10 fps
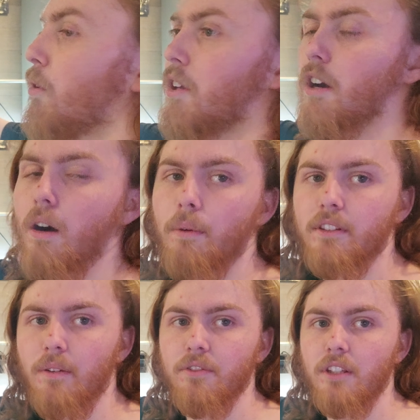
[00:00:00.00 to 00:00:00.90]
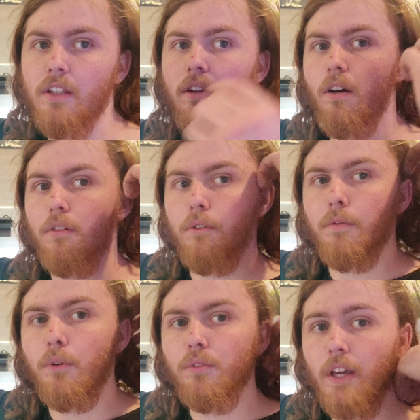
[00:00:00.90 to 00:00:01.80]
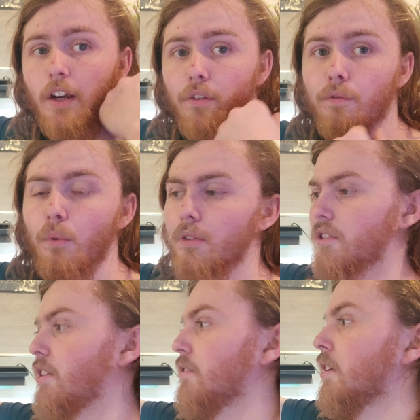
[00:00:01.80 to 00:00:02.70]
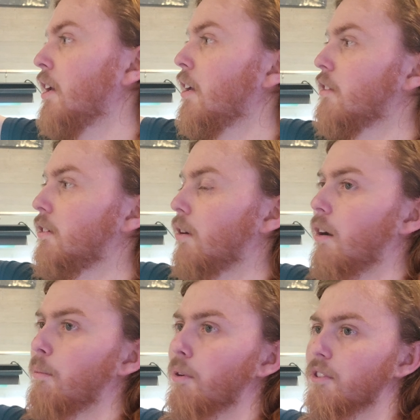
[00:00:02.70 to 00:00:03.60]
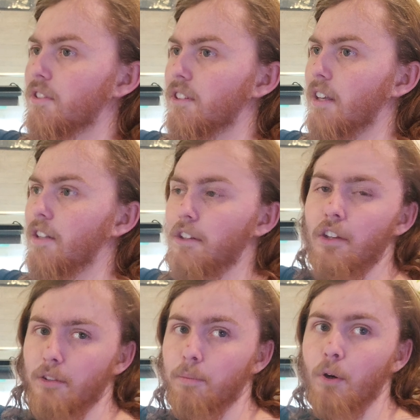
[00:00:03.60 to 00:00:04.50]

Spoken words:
one of the comments I've seen on reviews of Aquaforest is a person said, and it is a